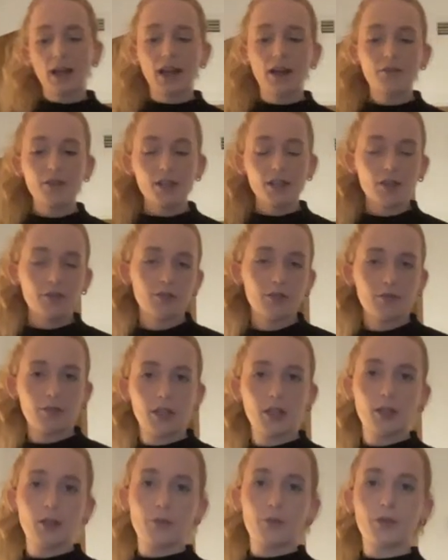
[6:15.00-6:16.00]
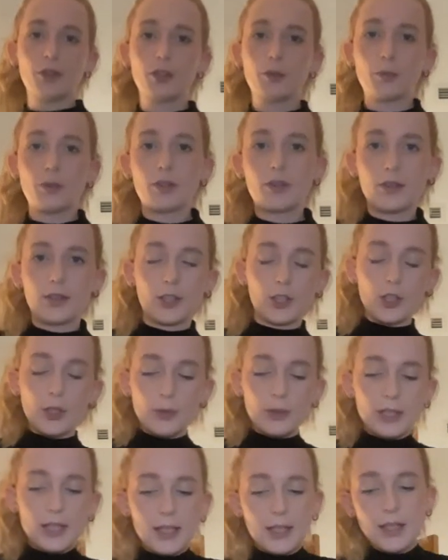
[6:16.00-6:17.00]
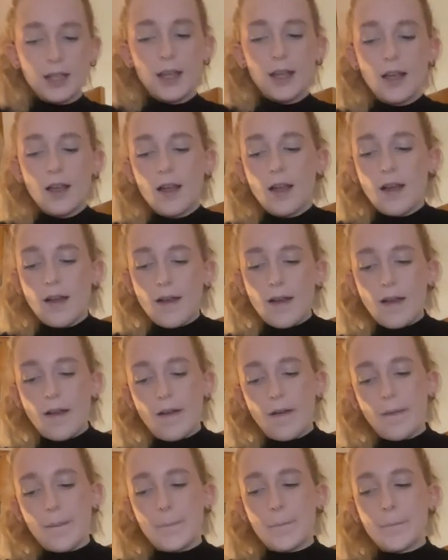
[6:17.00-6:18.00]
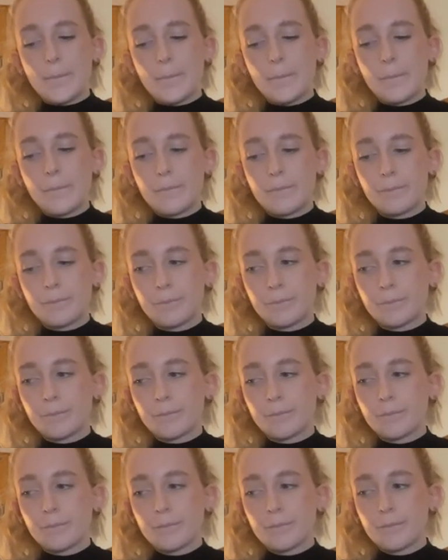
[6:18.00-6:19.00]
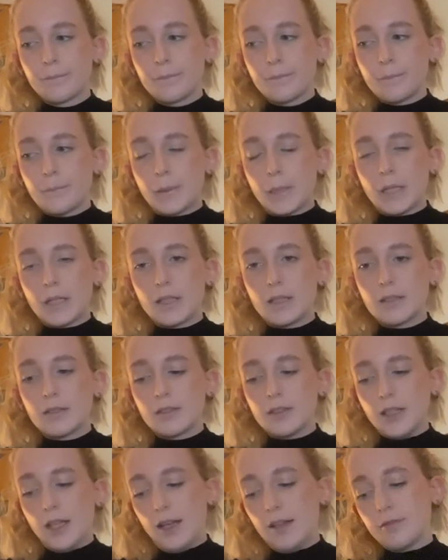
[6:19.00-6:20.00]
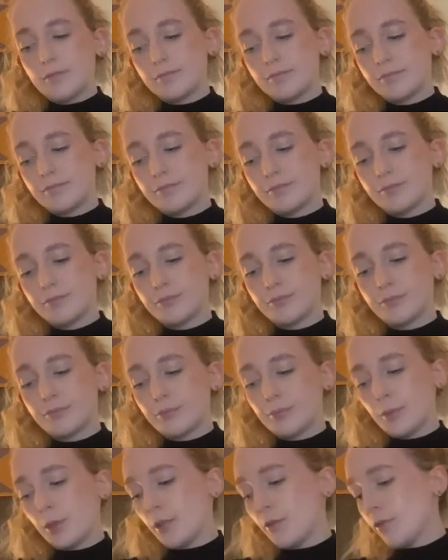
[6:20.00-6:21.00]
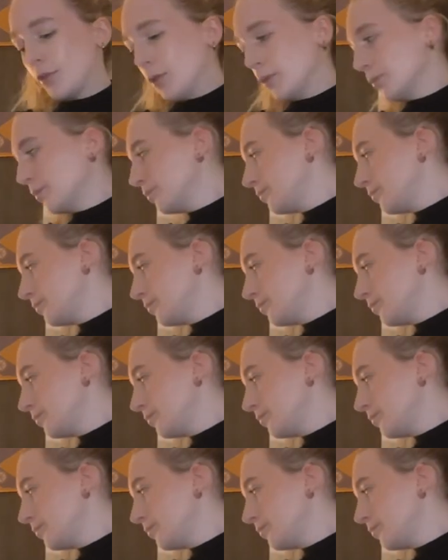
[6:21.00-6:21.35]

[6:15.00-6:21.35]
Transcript: have another event with the uni. But yeah, beautiful.